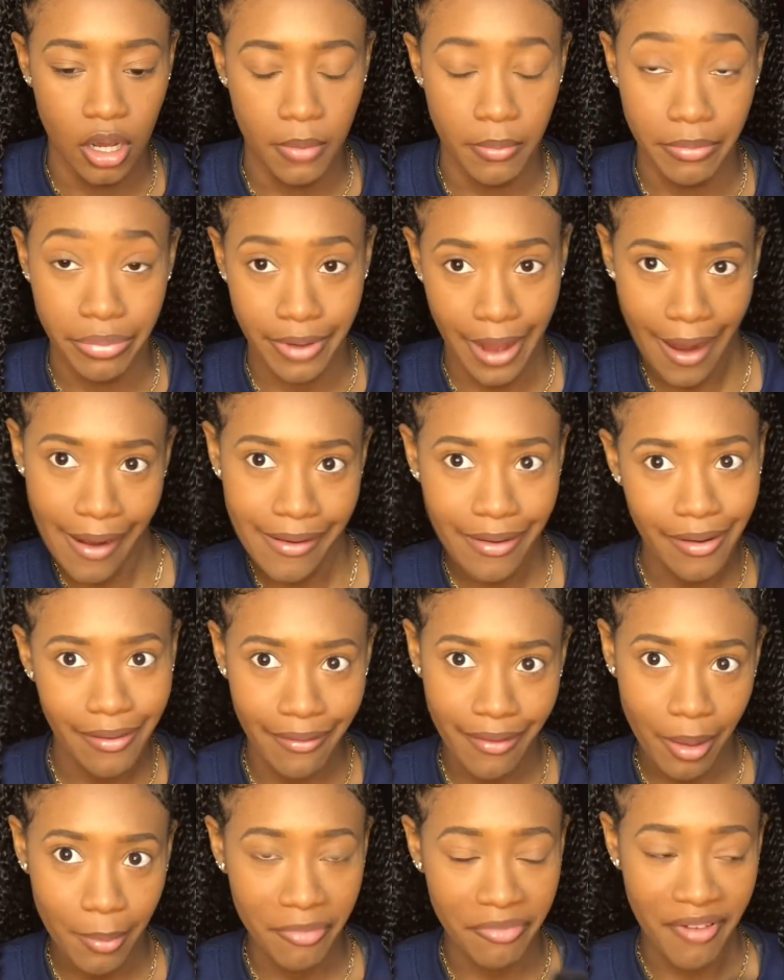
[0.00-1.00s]
brand
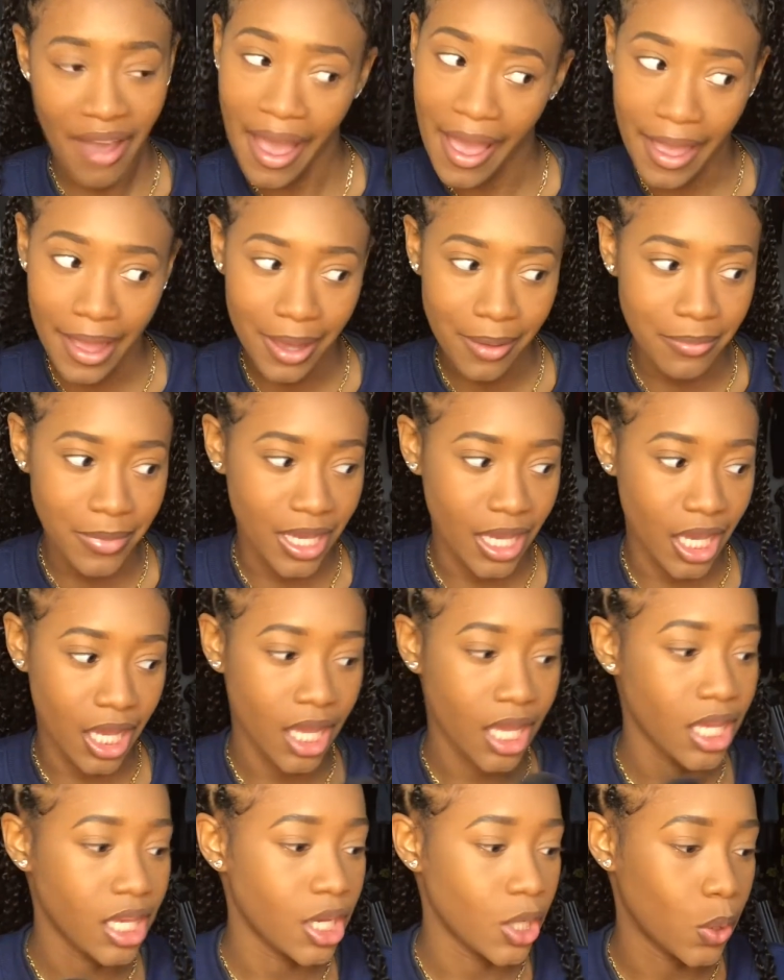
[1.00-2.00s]
name
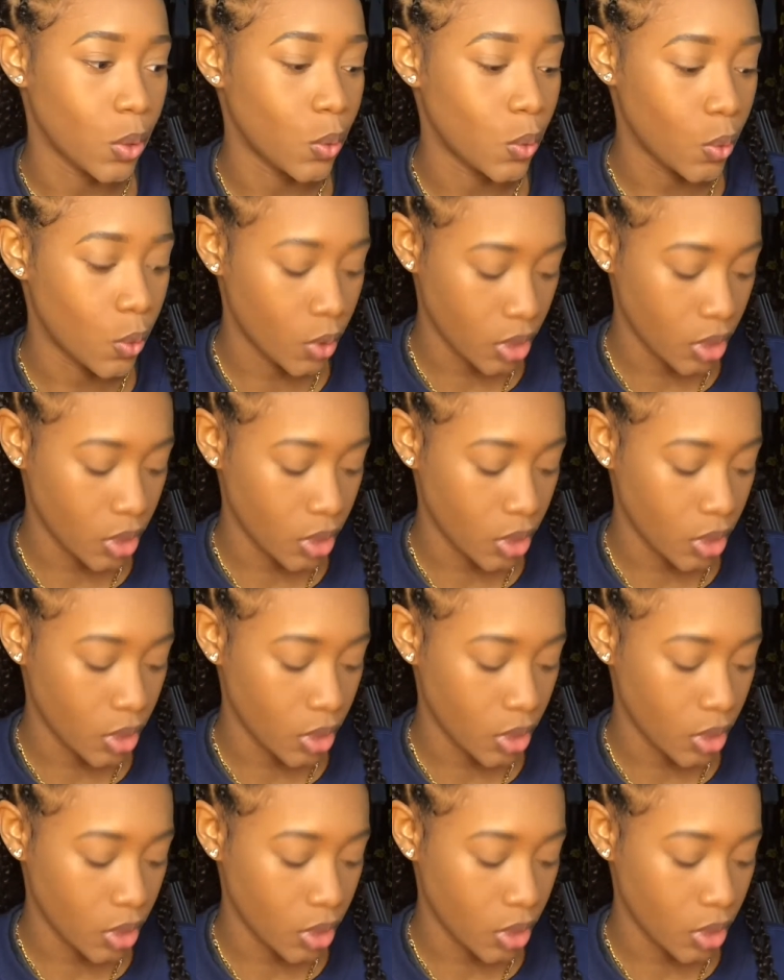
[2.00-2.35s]
vibing, you know,